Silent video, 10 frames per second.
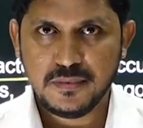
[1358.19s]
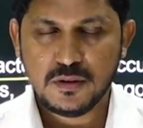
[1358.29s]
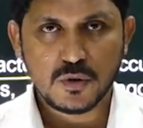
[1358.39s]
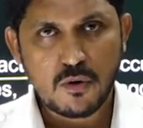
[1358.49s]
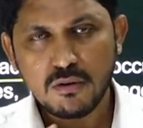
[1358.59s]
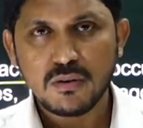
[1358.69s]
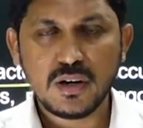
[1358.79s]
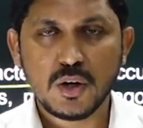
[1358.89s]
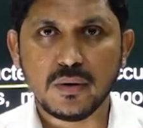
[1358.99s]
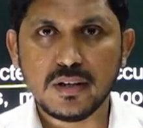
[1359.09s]
So what we
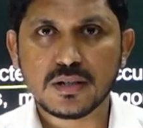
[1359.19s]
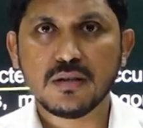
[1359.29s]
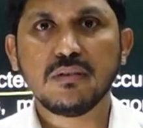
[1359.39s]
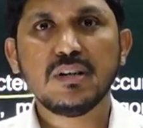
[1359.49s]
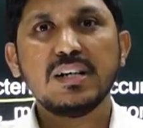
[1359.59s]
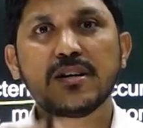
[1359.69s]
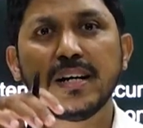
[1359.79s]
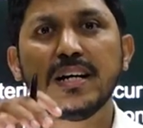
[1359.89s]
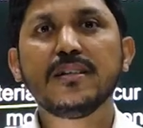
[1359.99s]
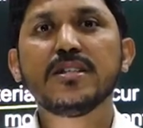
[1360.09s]
will do is, we will
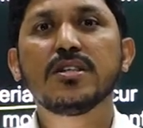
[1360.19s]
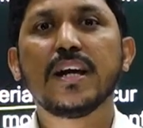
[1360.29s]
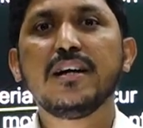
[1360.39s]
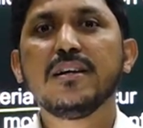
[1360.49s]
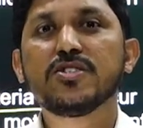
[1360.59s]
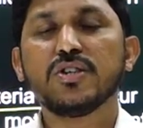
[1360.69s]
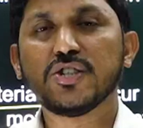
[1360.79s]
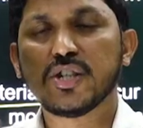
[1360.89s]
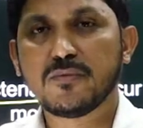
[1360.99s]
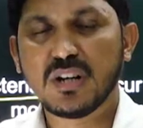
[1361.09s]
treat these Aedes
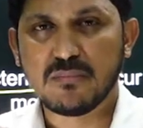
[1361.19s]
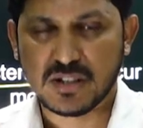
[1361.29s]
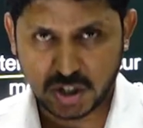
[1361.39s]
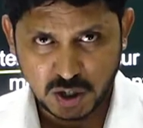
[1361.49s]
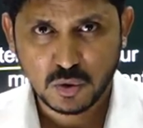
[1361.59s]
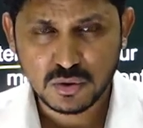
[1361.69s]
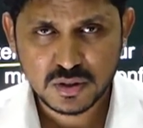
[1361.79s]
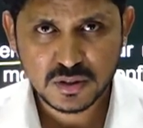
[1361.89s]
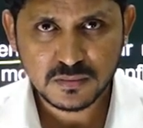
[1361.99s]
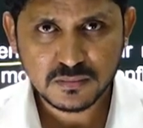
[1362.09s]
aegypti
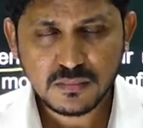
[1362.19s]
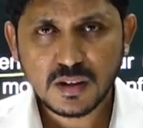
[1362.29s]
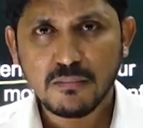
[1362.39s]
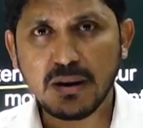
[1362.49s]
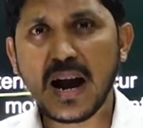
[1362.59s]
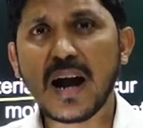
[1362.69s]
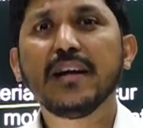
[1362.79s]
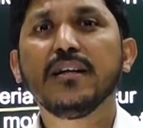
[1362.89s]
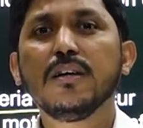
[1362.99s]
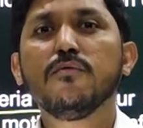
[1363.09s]
mosquitoes by
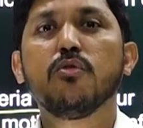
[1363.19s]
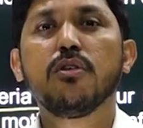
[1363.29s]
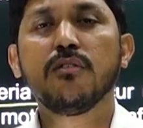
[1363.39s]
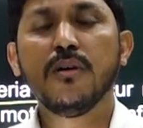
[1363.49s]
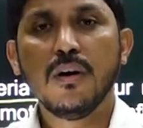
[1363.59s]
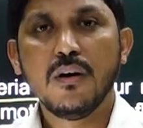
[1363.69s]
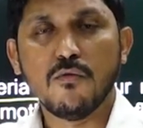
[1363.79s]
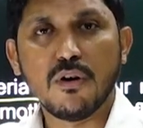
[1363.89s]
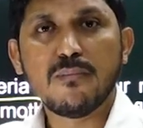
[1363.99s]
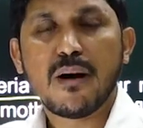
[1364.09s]
adding the Vol
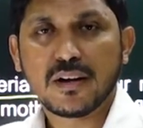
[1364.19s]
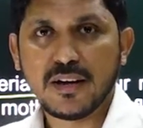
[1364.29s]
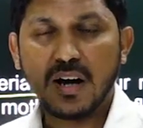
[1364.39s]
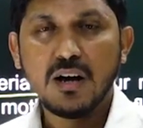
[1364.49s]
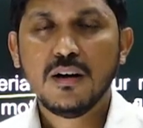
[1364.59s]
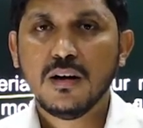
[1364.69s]
Wolbachia,